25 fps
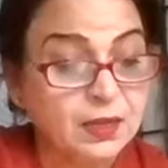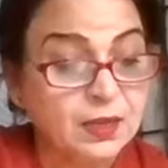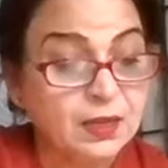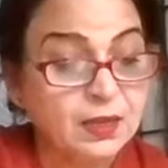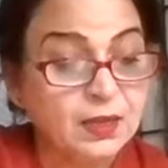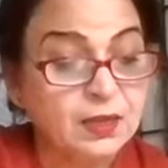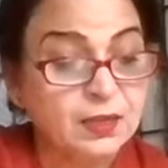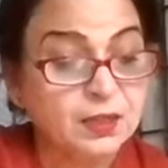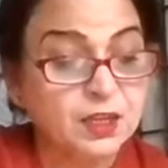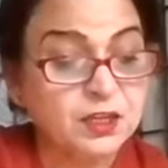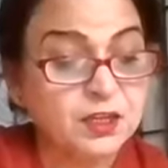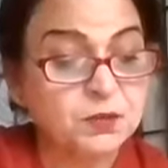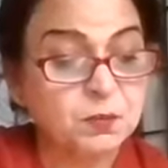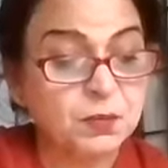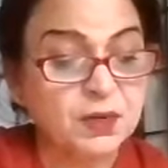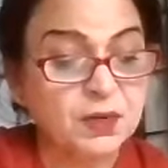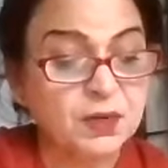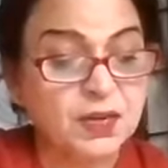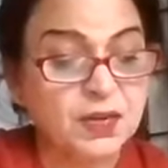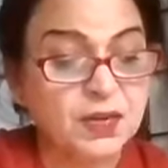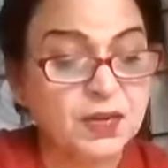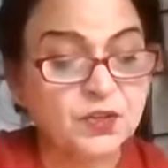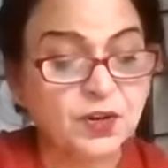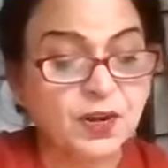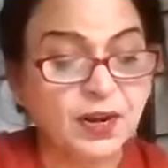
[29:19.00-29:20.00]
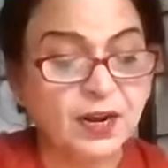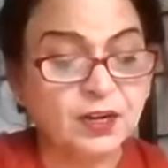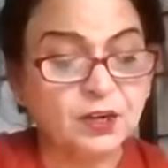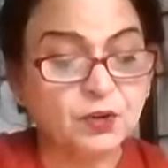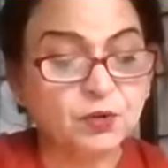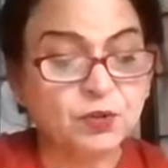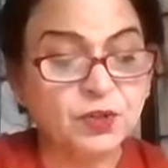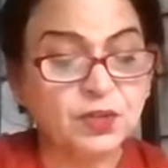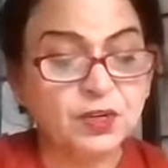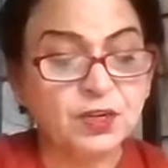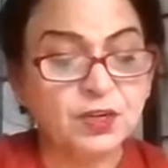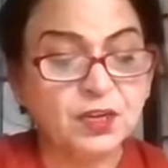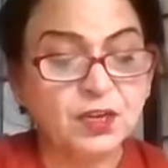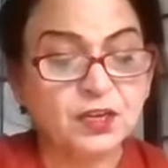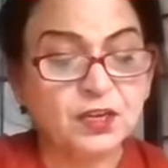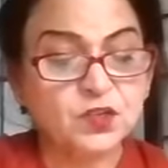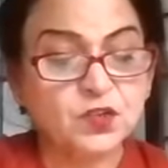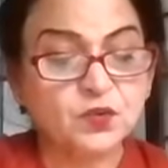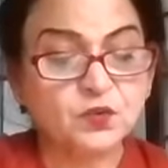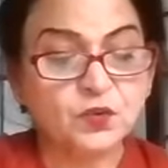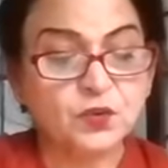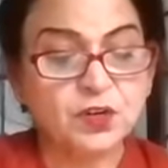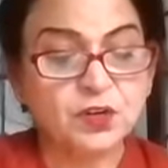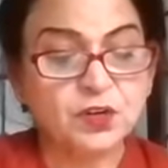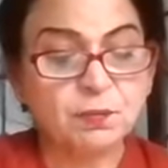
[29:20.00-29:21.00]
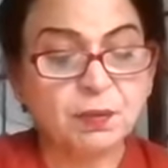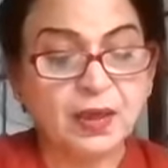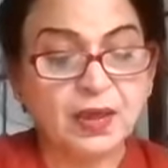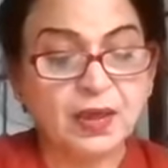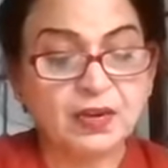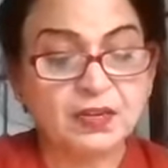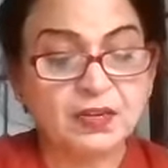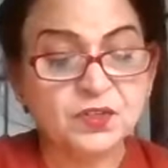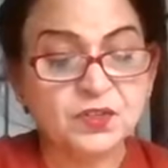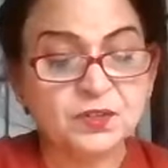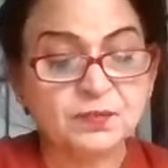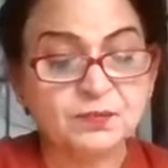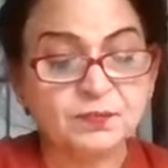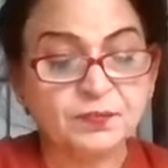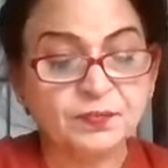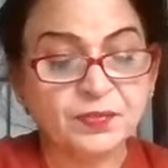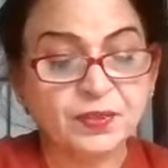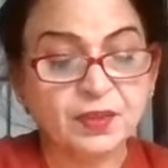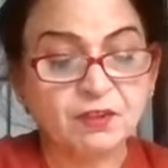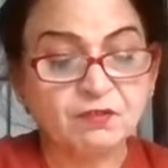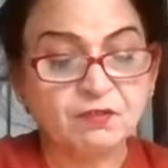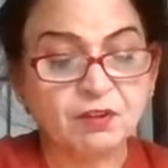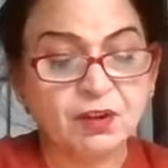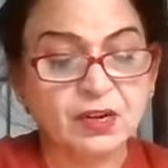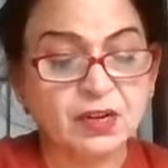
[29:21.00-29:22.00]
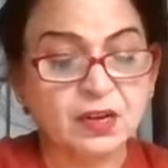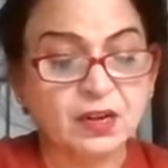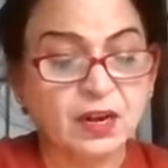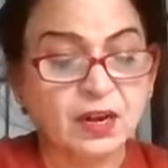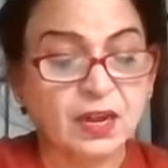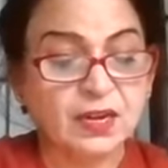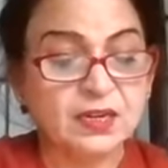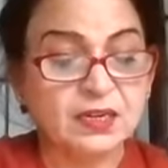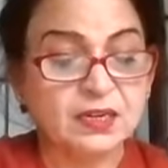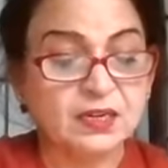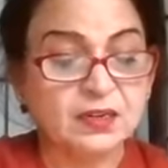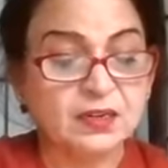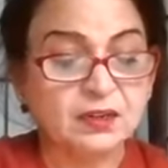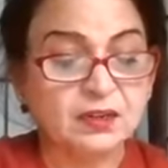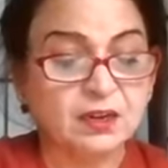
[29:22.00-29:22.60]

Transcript: monkeys ran to their king's wooden palace one cried,